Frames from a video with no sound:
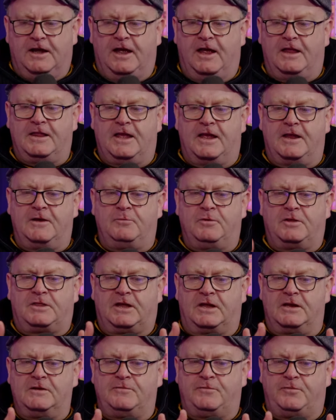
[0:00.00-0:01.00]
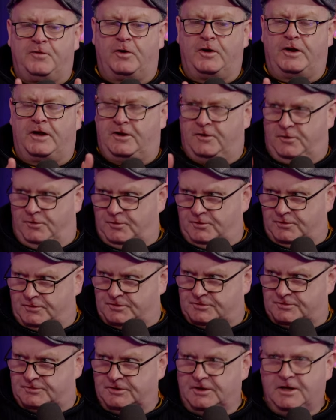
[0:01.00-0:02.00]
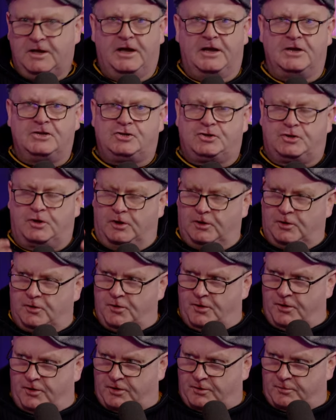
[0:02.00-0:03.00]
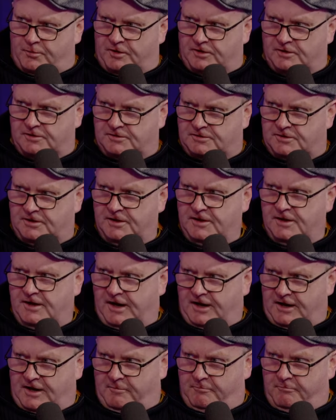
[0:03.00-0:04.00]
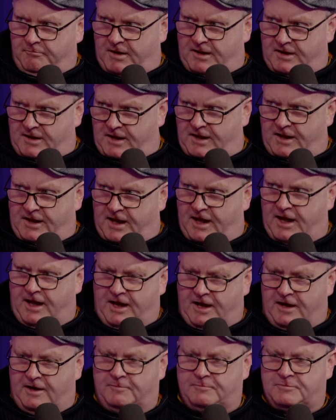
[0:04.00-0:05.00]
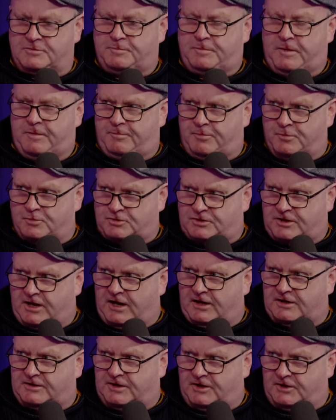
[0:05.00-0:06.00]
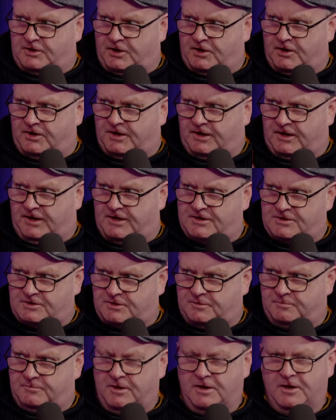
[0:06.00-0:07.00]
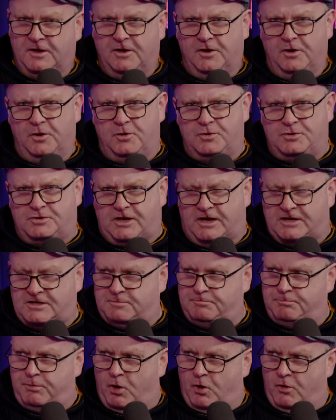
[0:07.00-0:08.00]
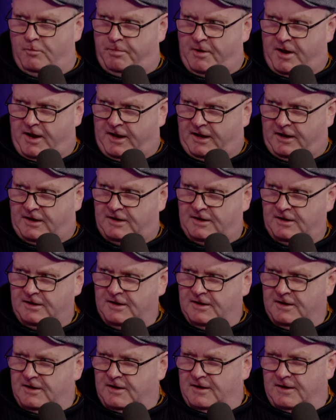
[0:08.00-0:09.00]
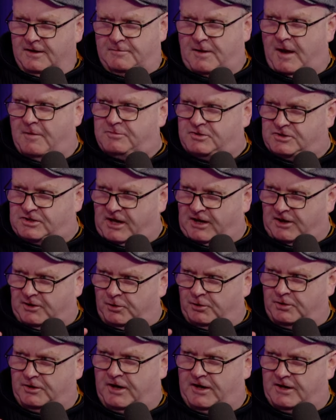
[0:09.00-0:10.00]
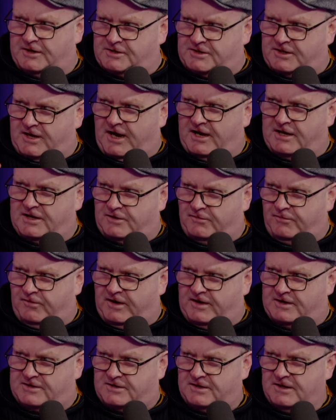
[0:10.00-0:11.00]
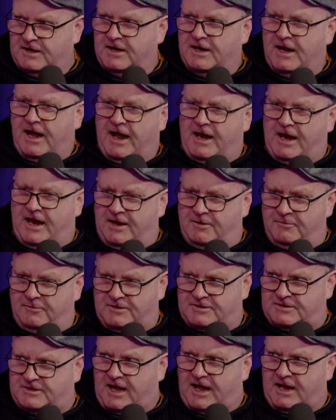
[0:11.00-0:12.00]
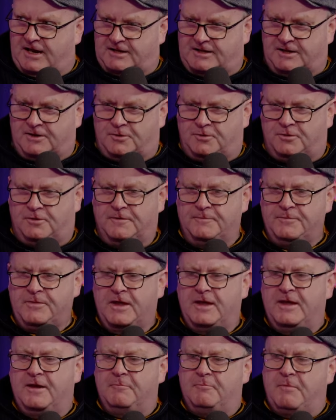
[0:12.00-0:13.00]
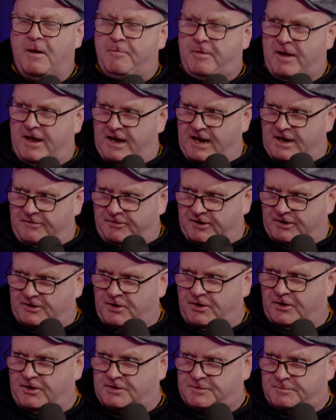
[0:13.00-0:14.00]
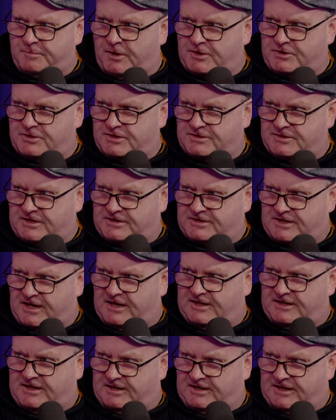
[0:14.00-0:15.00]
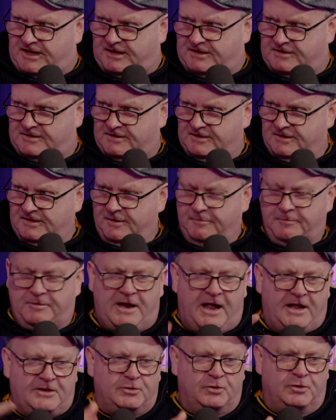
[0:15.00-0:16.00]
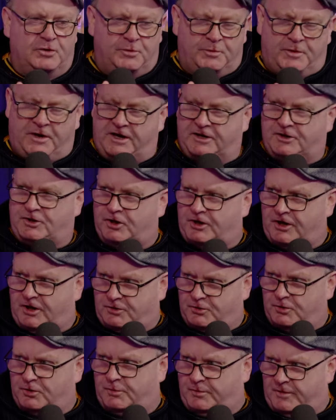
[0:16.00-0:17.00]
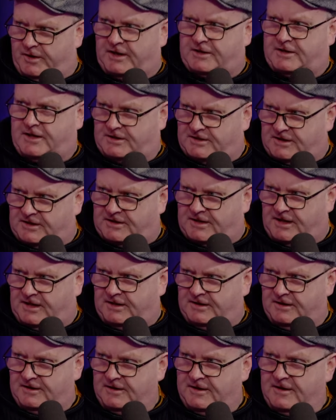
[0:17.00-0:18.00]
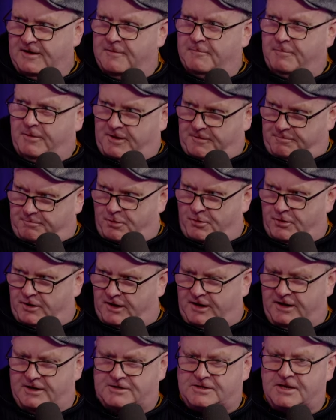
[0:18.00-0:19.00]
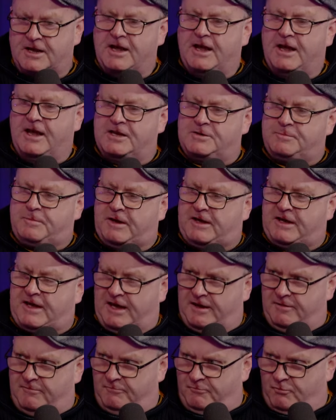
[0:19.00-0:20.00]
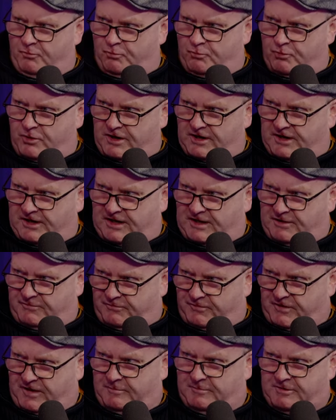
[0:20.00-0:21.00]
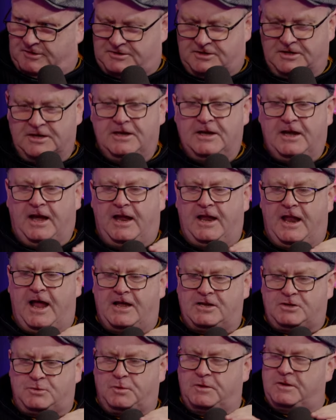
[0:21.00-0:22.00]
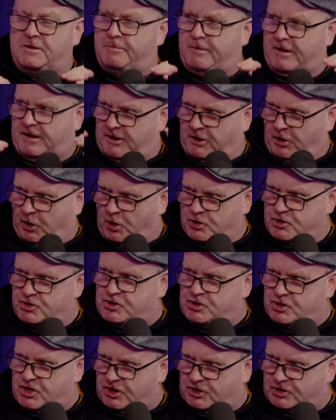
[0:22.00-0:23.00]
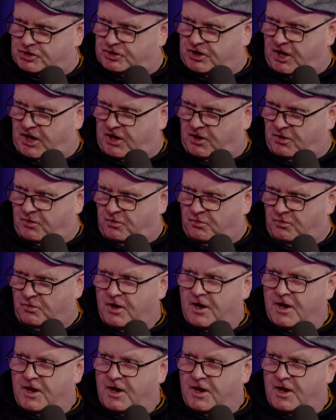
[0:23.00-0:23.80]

And then within forty-eight hours, he's still all over the world. And the minute that happens, people start to turn against him. Who's this ball bag? And I'm sick looking at this guy's face. And then we start to go, maybe he never done as much as he said he did. I mean, I don't know what he done. I don't know what he didn't do. But the point is, he's became really famous. And that's what the begrudgers do now.